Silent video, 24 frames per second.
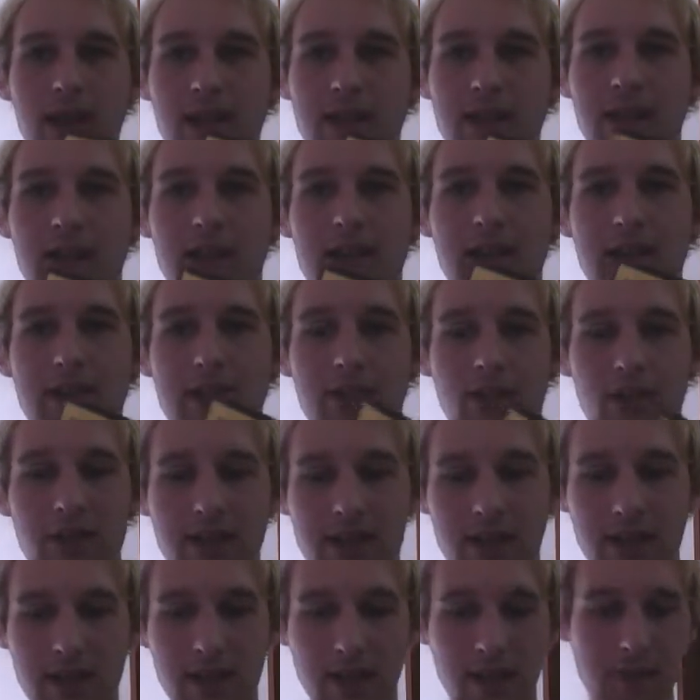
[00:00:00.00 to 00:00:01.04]
had to get it, so I
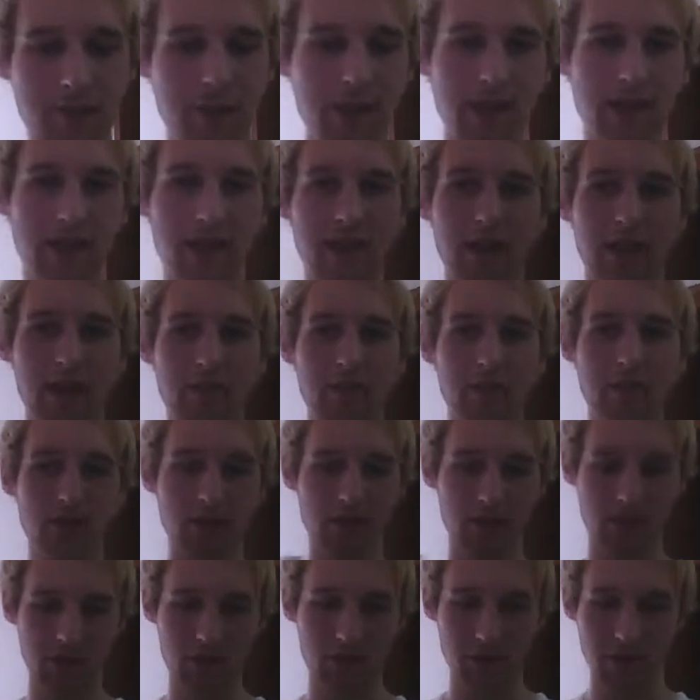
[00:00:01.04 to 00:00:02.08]
did. I picked it up,
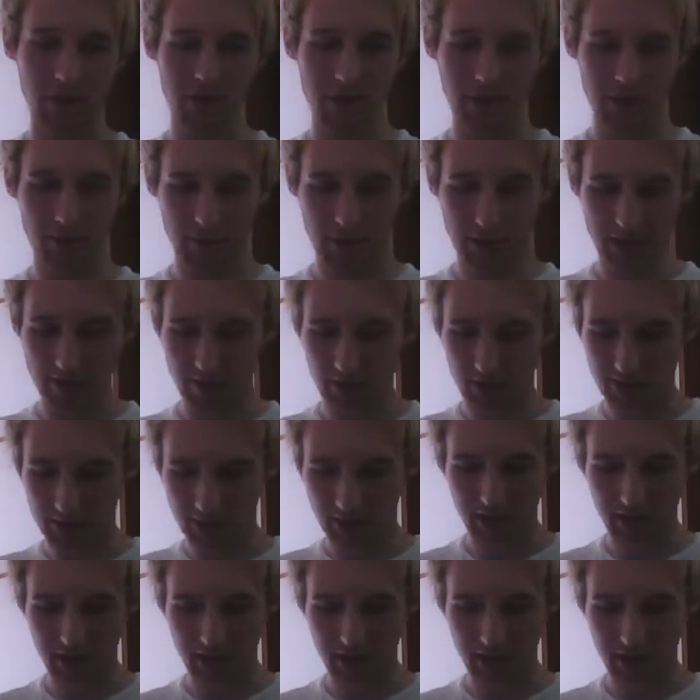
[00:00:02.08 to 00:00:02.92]
open it up here. I'll